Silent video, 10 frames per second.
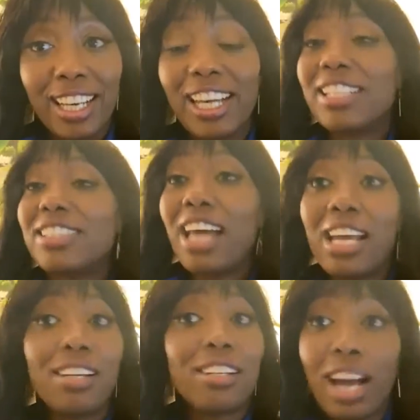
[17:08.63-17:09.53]
It is
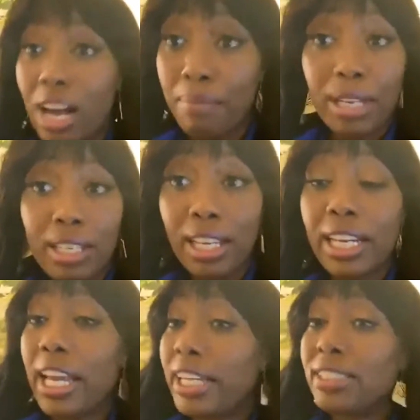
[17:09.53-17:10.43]
not uncommon
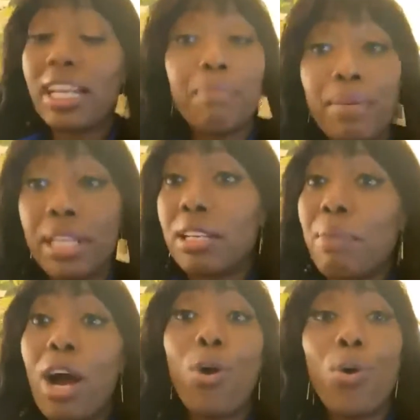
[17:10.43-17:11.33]
and has not been in
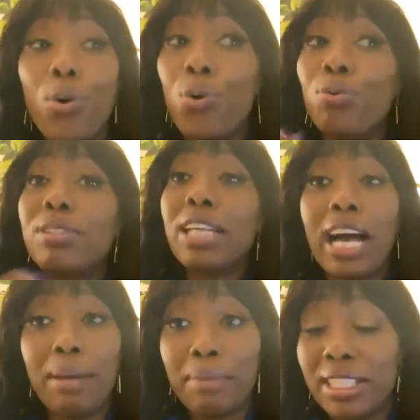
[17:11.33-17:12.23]
my whole
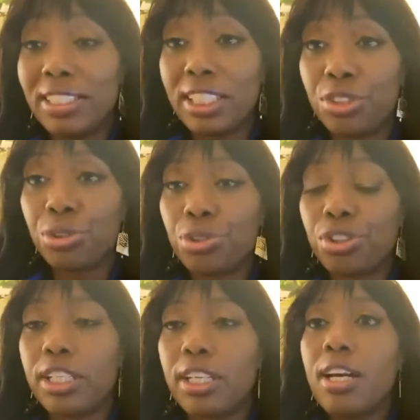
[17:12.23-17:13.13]
time in this
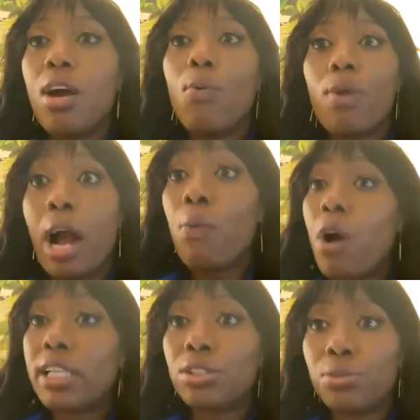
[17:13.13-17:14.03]
industry where I
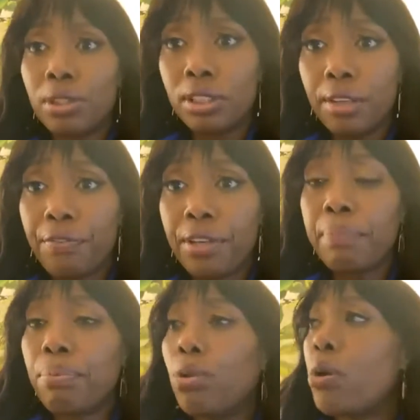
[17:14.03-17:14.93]
walk into a different
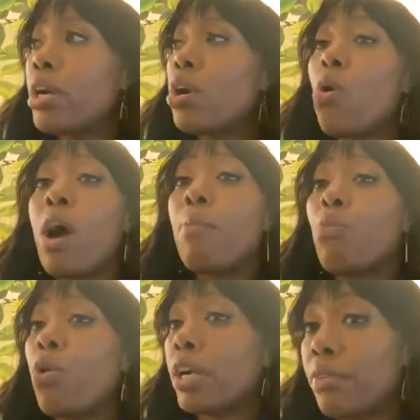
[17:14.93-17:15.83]
employer or I'm
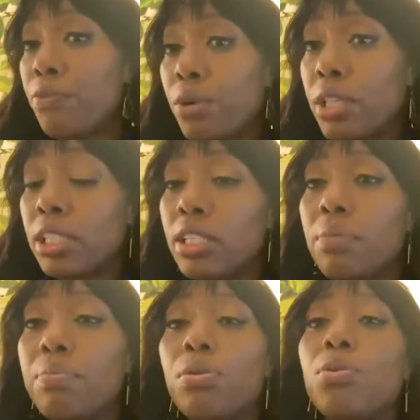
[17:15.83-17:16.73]
working for
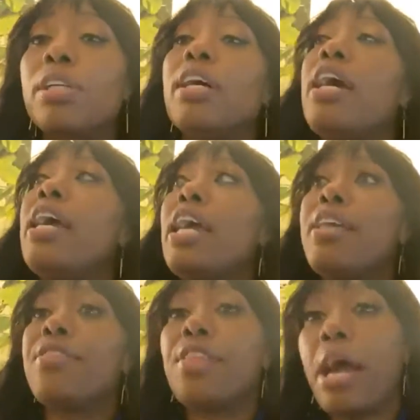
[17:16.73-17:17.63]
another employer
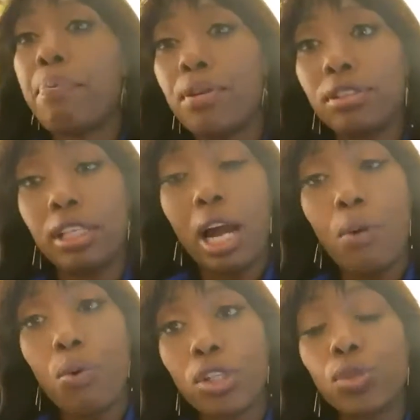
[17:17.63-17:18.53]
and that person I
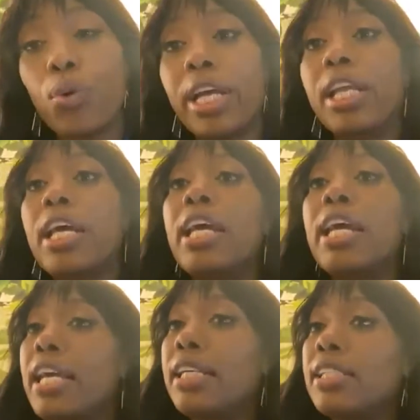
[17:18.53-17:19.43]
worked with
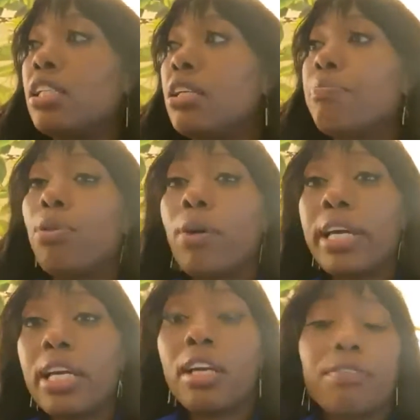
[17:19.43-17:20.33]
is an
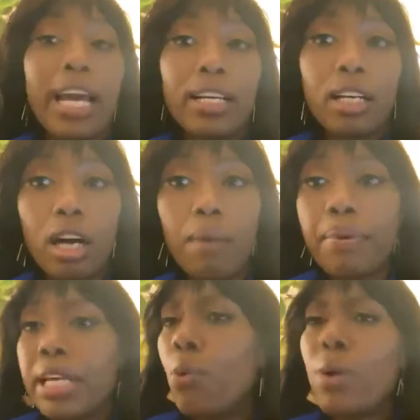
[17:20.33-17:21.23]
employee of that
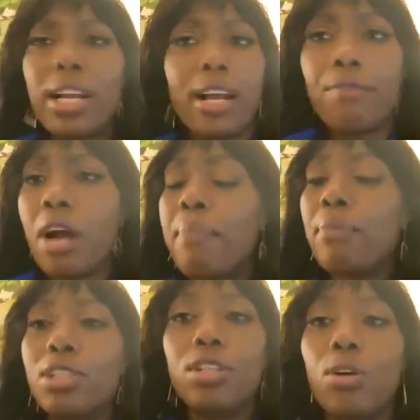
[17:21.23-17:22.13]
company or whatever.
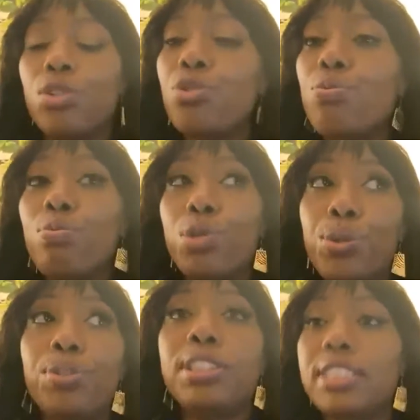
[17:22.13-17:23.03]

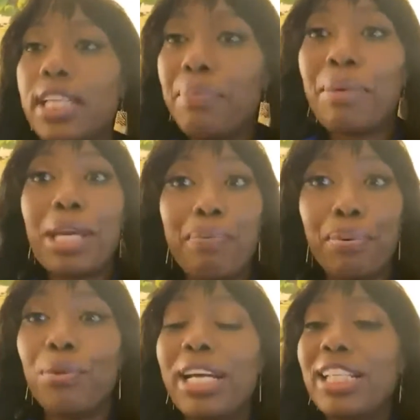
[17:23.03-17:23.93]
You see
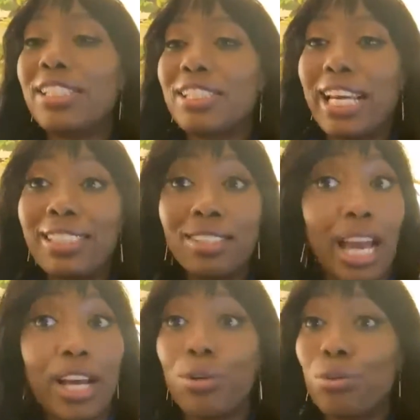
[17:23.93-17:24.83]
people, they
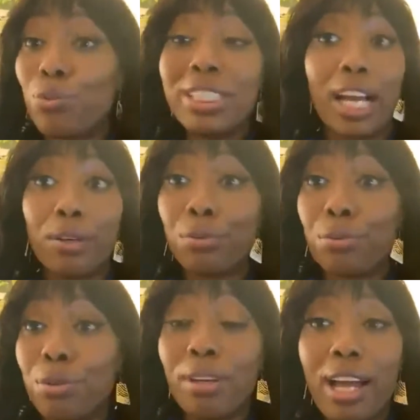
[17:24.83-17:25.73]
recycle
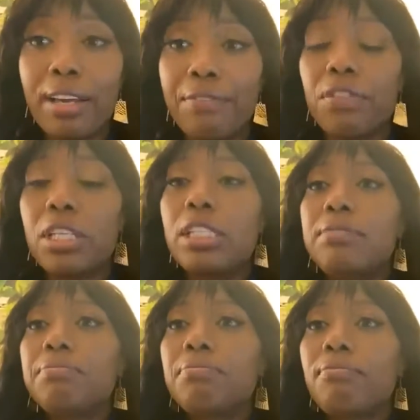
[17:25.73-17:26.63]
through your life.
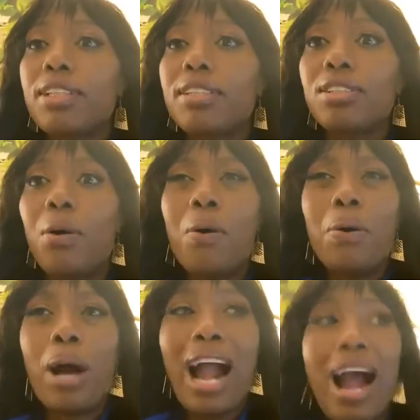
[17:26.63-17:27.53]
So
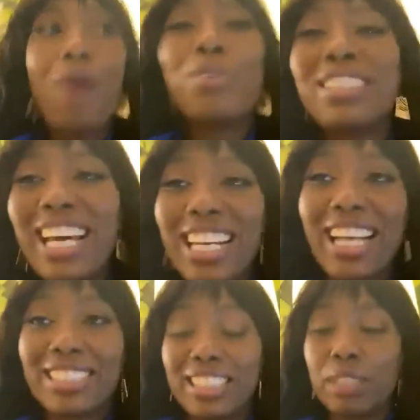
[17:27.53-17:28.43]
how was that
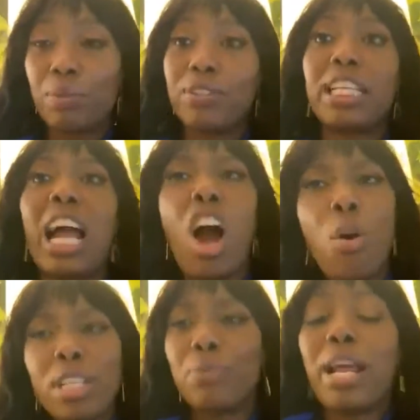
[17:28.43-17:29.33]
last experience? And I
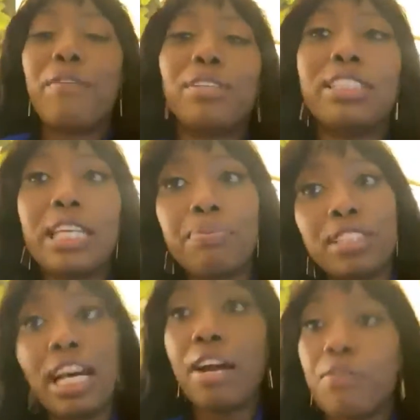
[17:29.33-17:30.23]
always would have a deep
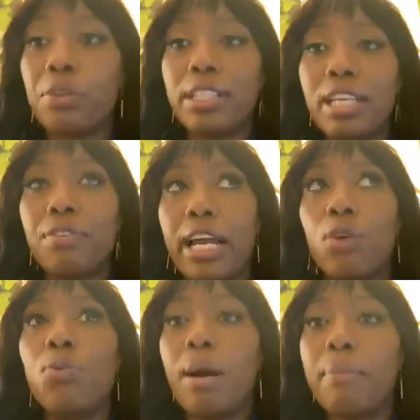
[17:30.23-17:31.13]
sigh of relief, like,
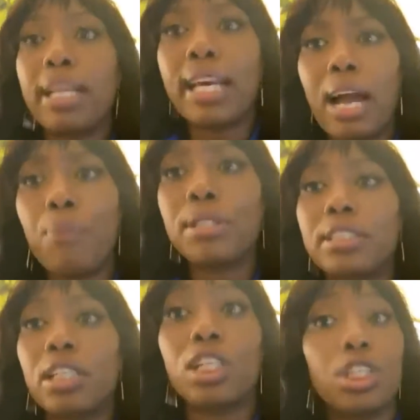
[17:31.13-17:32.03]
"Ooh, I'm glad I was
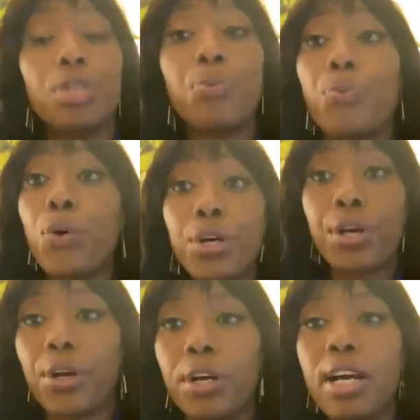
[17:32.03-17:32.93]
a good
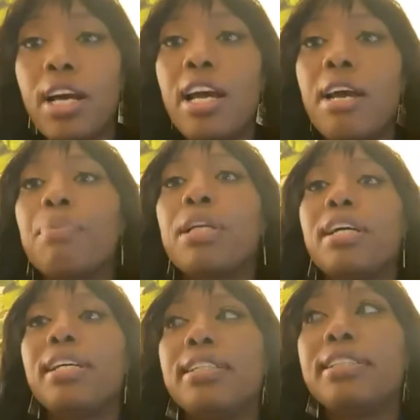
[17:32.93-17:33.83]
worker,"
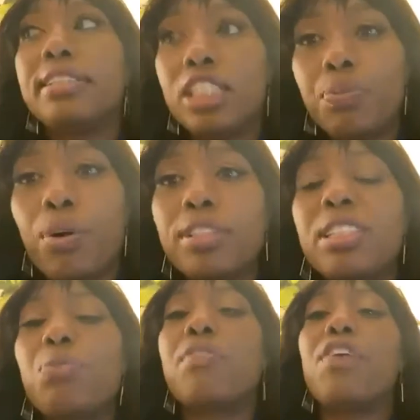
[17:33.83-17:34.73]
because this
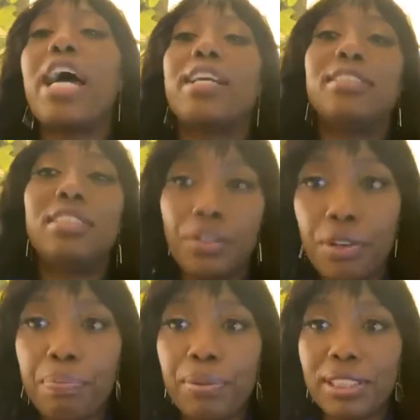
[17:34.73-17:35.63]
person would have had a
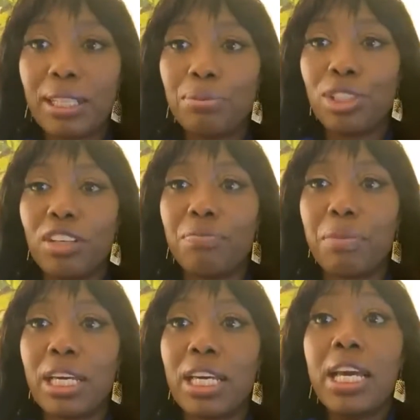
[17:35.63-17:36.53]
different perception of
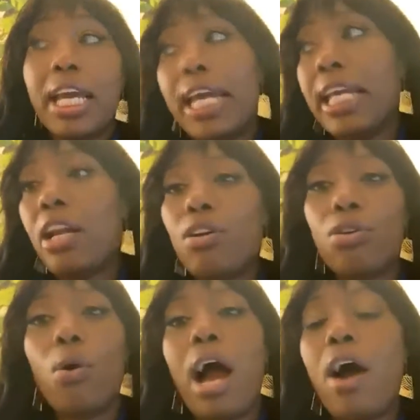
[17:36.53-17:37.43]
me. And I don't
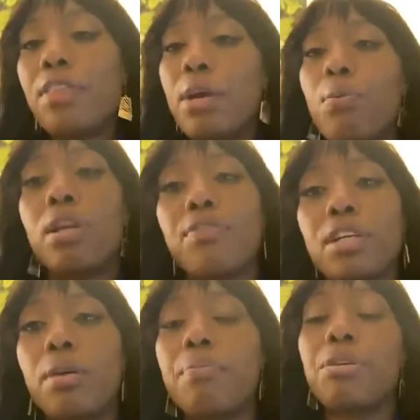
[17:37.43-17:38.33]
know how they would have
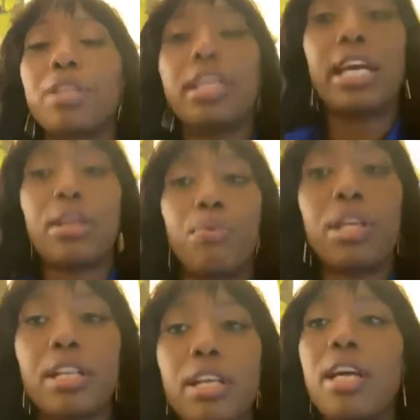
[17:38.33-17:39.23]
communicated
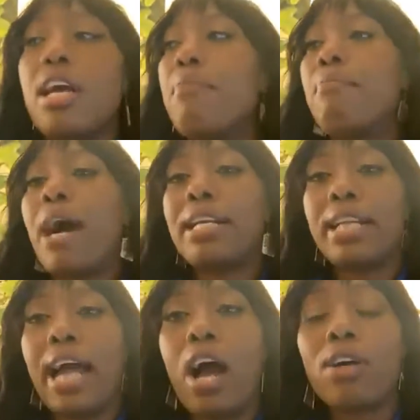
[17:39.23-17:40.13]
with my
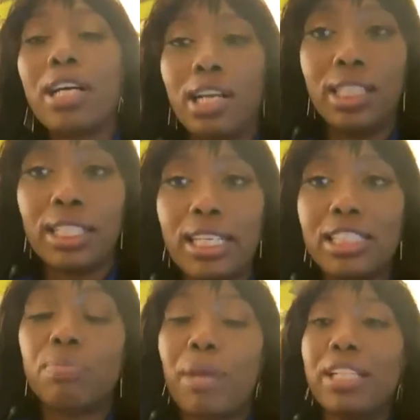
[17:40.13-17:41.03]
now
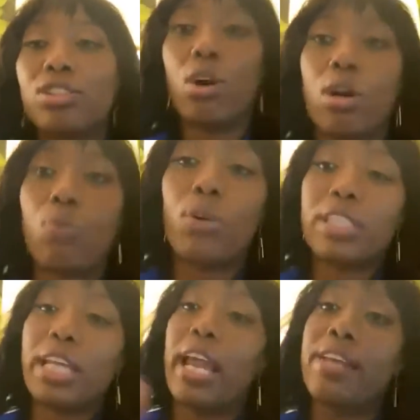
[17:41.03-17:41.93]
colleagues based on what
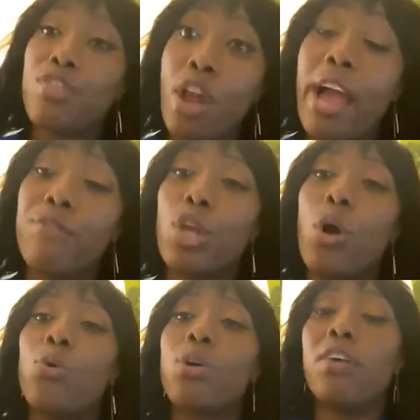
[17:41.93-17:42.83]
they have
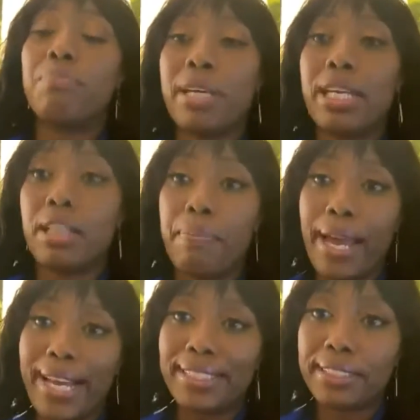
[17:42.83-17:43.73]
known of me in the
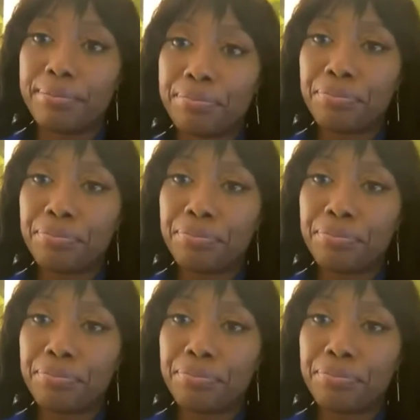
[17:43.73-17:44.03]
past.